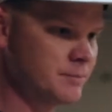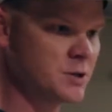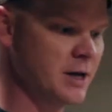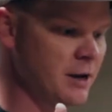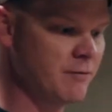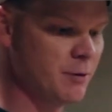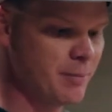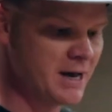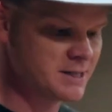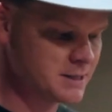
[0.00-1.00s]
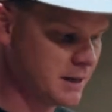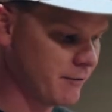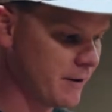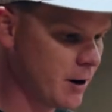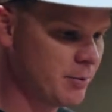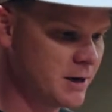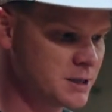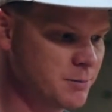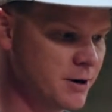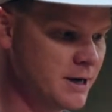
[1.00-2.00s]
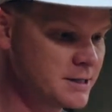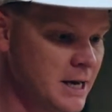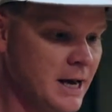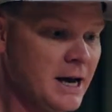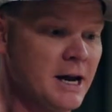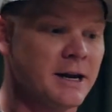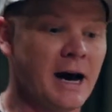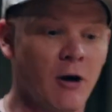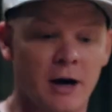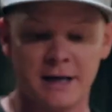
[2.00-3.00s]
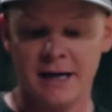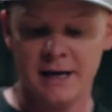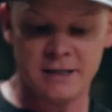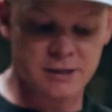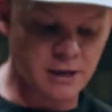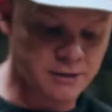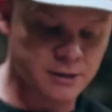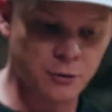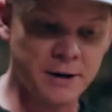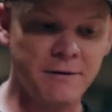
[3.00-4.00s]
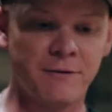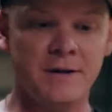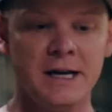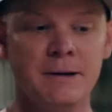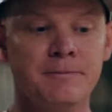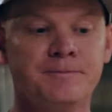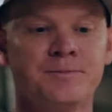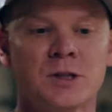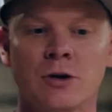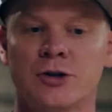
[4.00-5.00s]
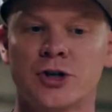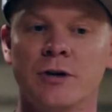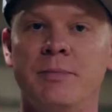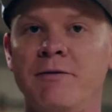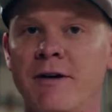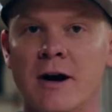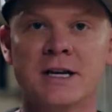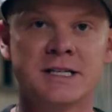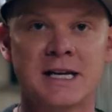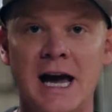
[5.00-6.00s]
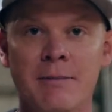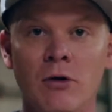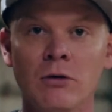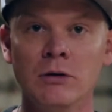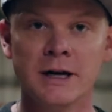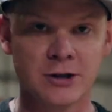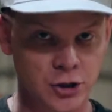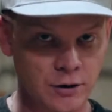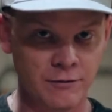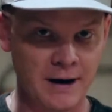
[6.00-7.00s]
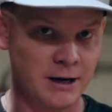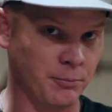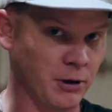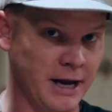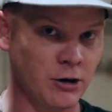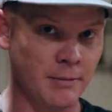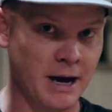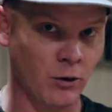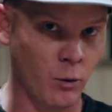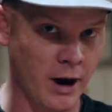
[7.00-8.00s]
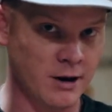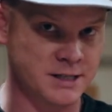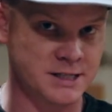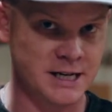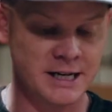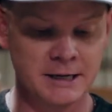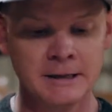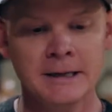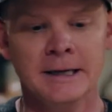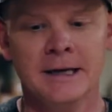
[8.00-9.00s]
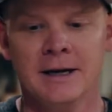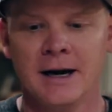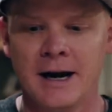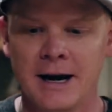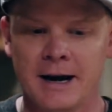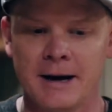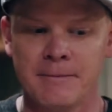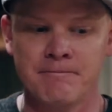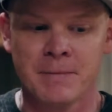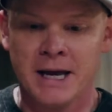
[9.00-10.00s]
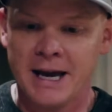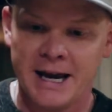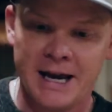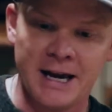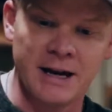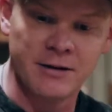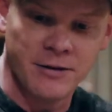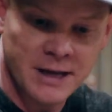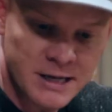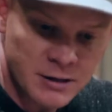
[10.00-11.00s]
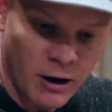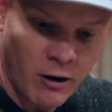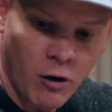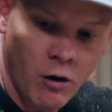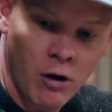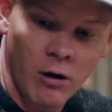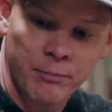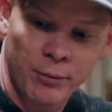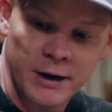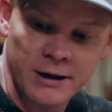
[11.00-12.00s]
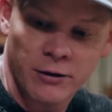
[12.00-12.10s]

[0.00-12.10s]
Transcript: that you have the best fire pit experience. Now, again, it's 3 feet, so it should be very stable. It should find a plane no matter where it's sitting. And these are all breathe